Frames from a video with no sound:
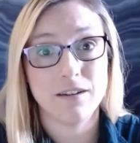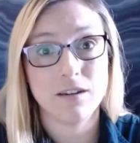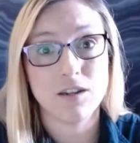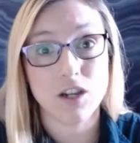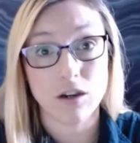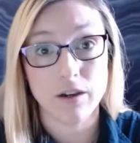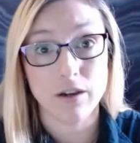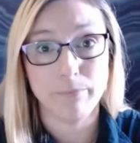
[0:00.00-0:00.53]

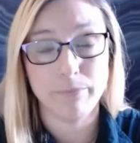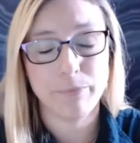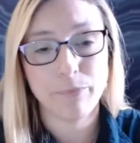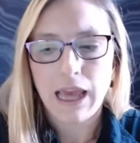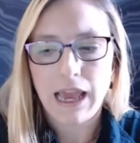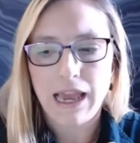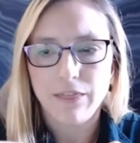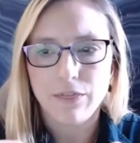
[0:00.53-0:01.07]
time.
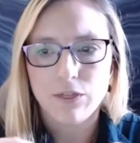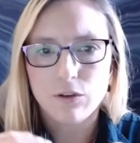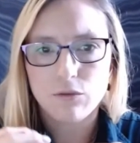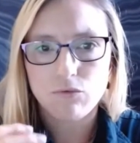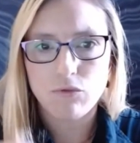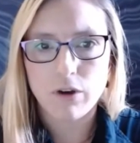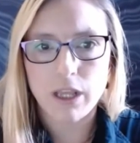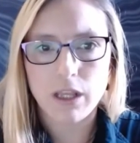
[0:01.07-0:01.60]
And the
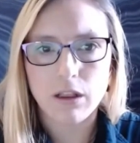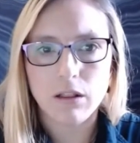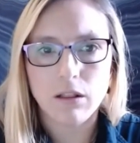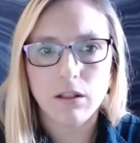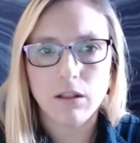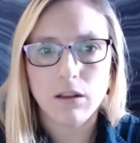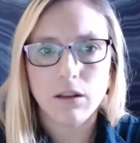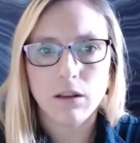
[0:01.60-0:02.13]

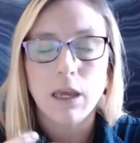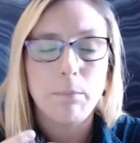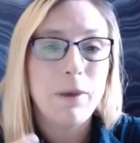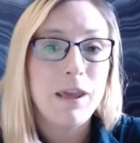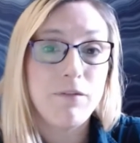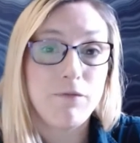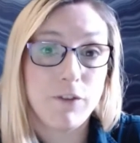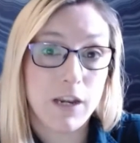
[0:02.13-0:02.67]
real
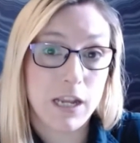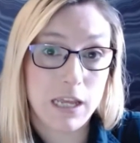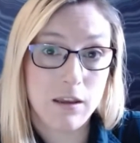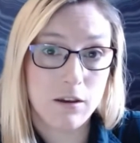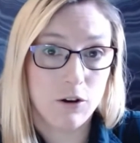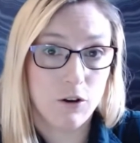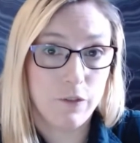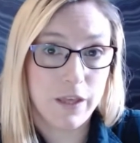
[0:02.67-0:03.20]

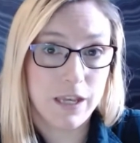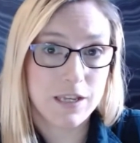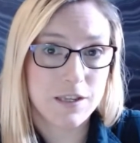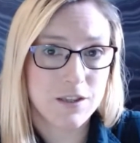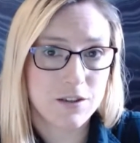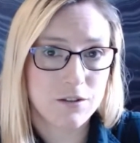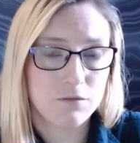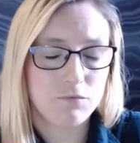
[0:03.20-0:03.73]
epiphany on
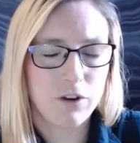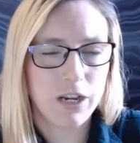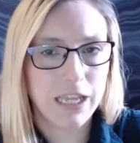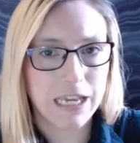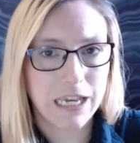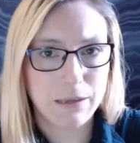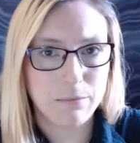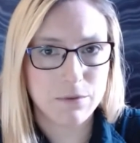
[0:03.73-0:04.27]
this really
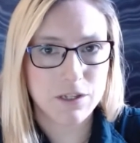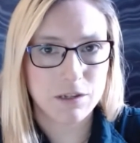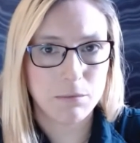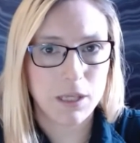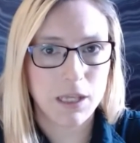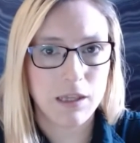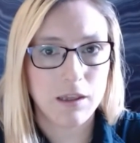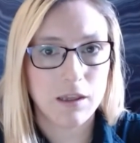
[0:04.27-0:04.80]
came to
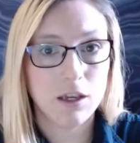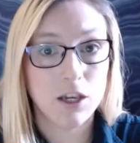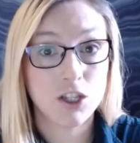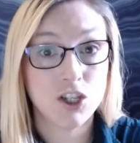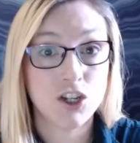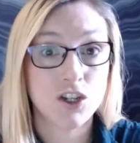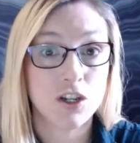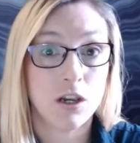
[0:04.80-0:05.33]
me
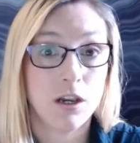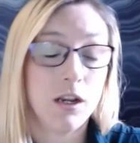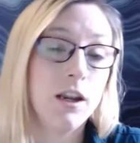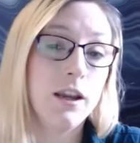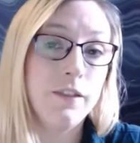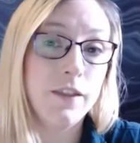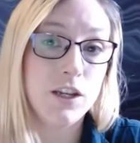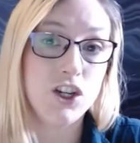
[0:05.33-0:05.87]
just
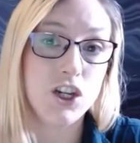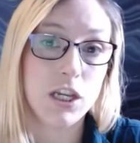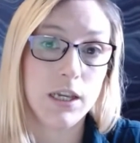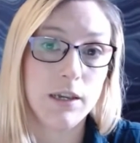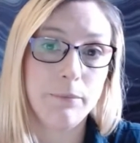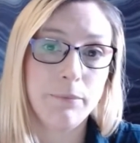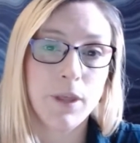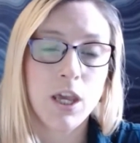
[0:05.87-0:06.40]
earlier this
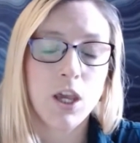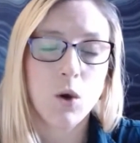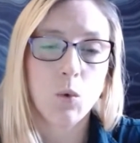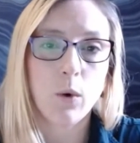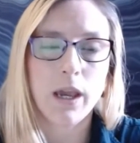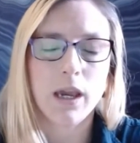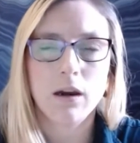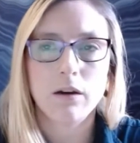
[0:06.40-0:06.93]
year,
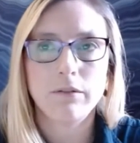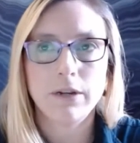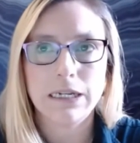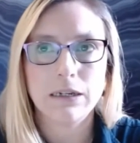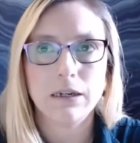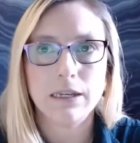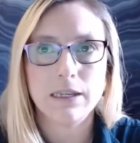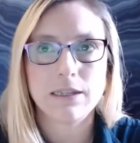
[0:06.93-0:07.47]
where I
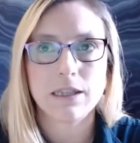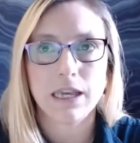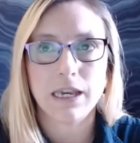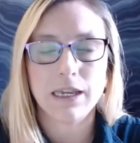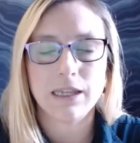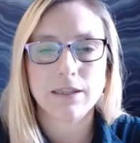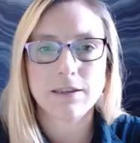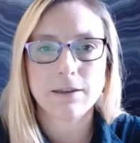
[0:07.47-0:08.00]
realized
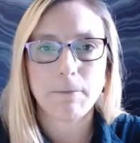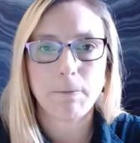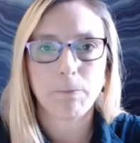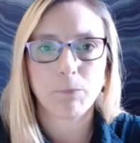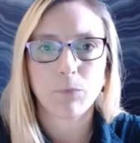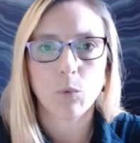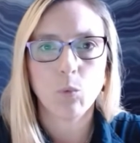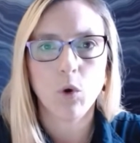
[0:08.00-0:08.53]
that
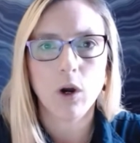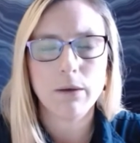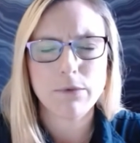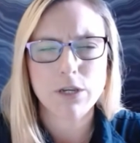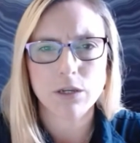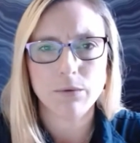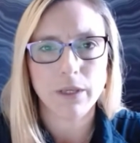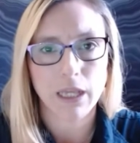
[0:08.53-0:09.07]
what I'm
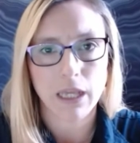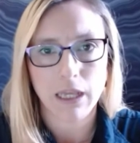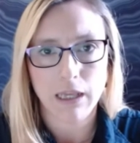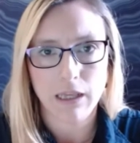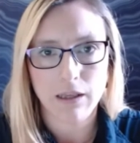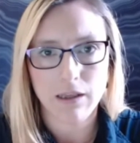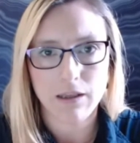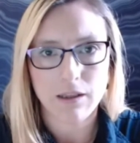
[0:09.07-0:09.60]
doing
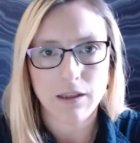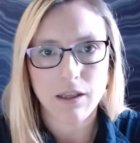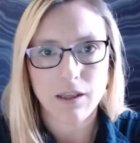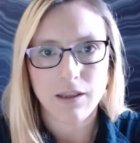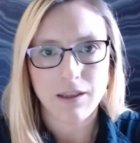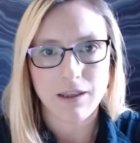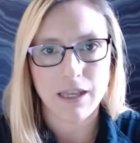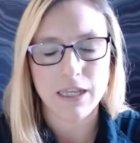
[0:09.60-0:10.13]
here
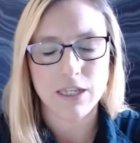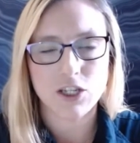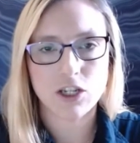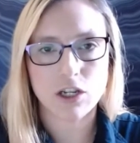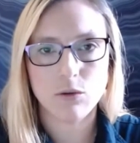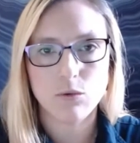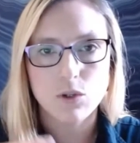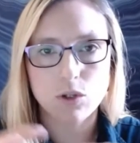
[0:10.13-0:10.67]
is
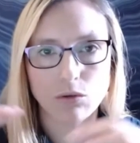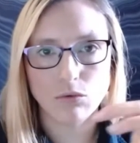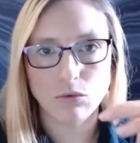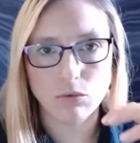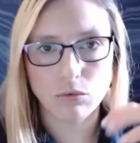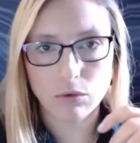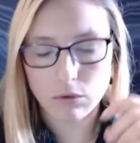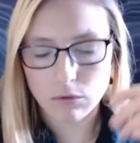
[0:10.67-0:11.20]

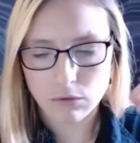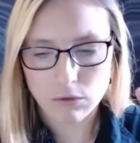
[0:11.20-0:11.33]
total